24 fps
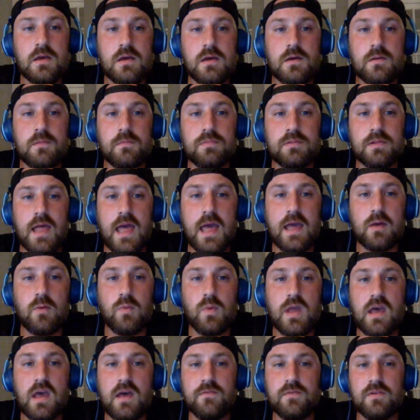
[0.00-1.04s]
Black,
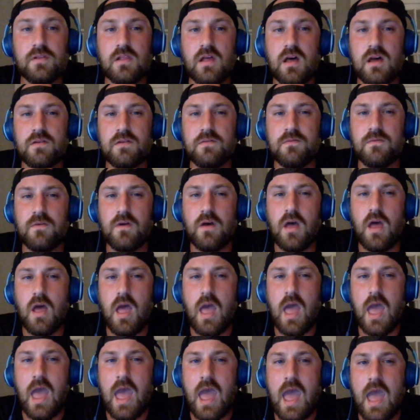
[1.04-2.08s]
we have a lot of
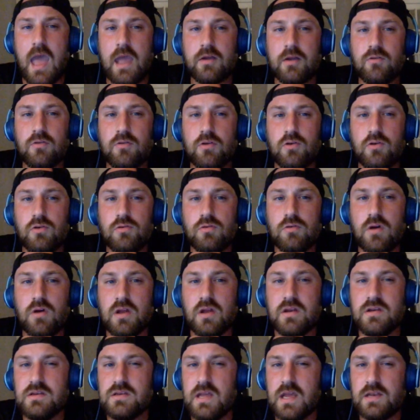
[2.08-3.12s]
aggro
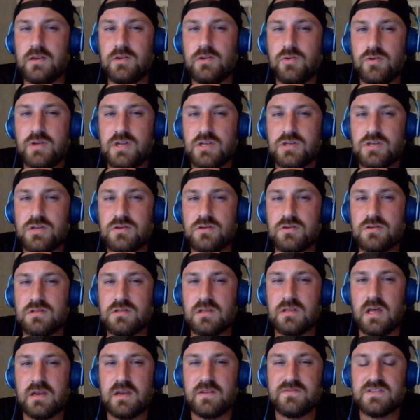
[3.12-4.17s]
undead creatures, a
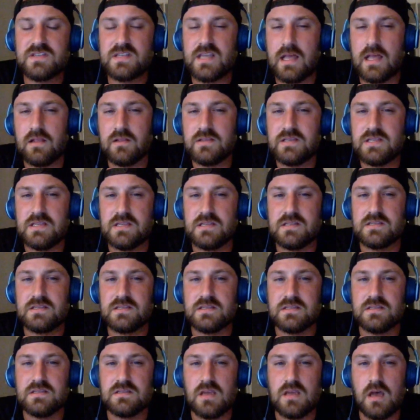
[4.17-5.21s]
lot of skeletons
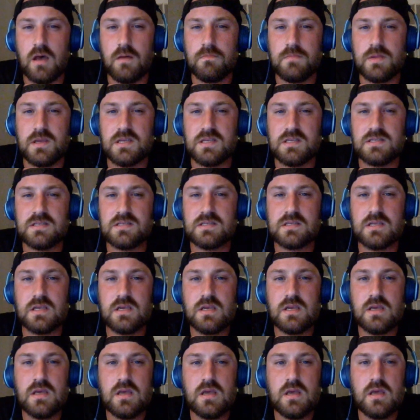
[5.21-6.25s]
and zombies.
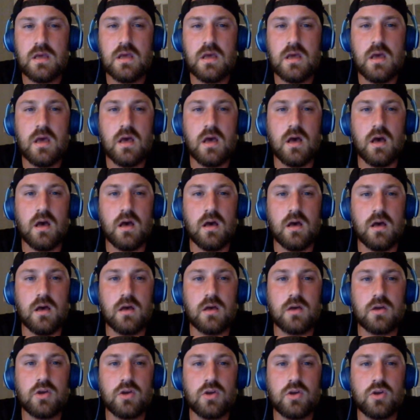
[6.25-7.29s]

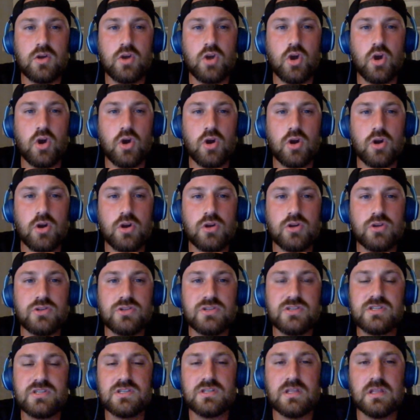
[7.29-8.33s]

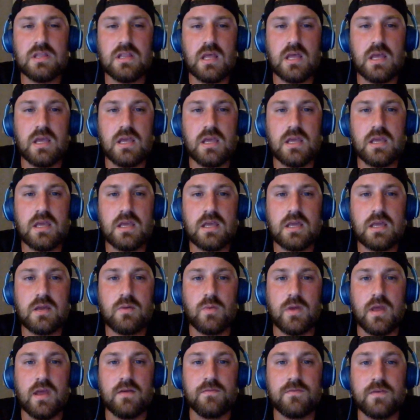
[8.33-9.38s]
Cards like
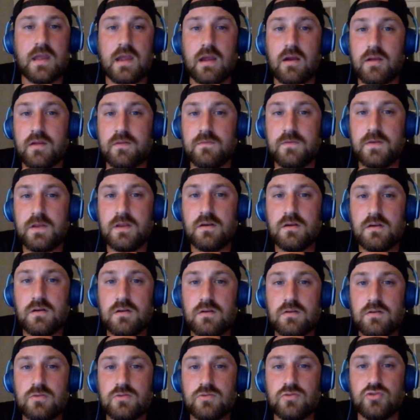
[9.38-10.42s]
we have Carrion Feeder,
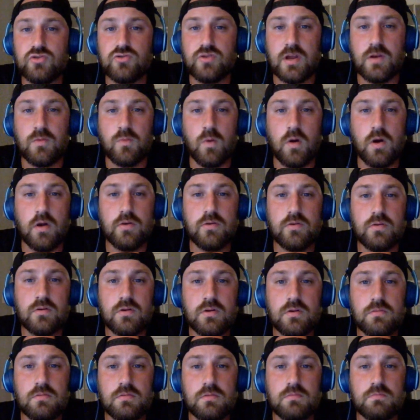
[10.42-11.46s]
Dread
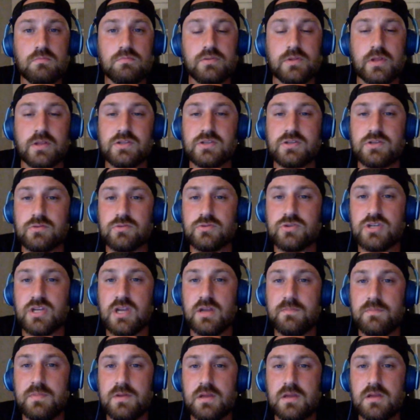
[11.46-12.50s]
Wanderer, Blood-Soaked
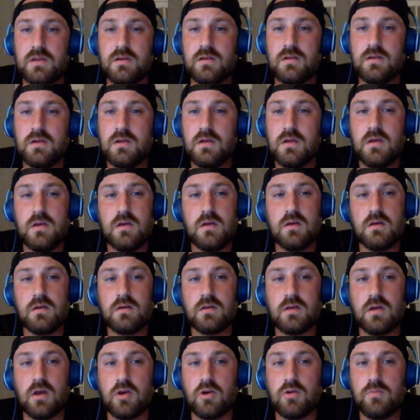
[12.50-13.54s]
Champion,
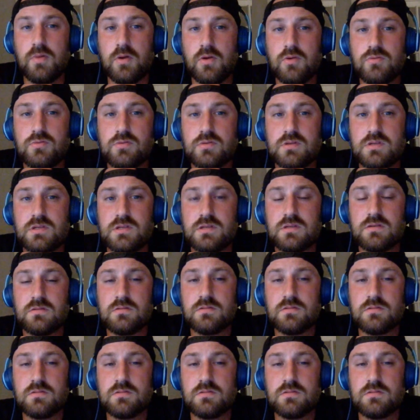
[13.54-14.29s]
Gutter Bones,